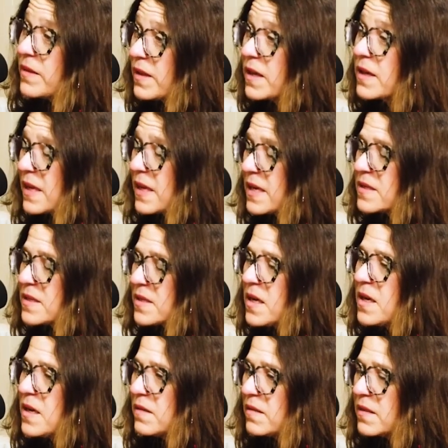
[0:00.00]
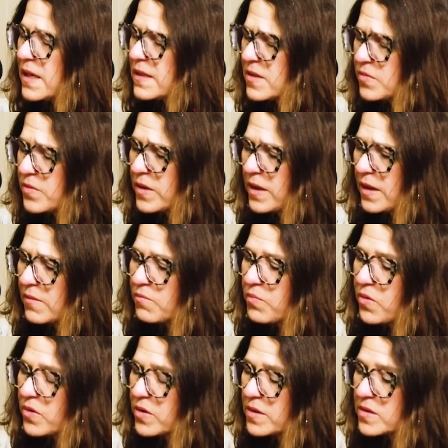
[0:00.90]
I think that's really
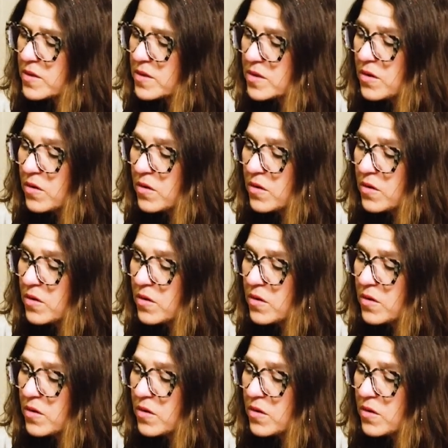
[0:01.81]
important.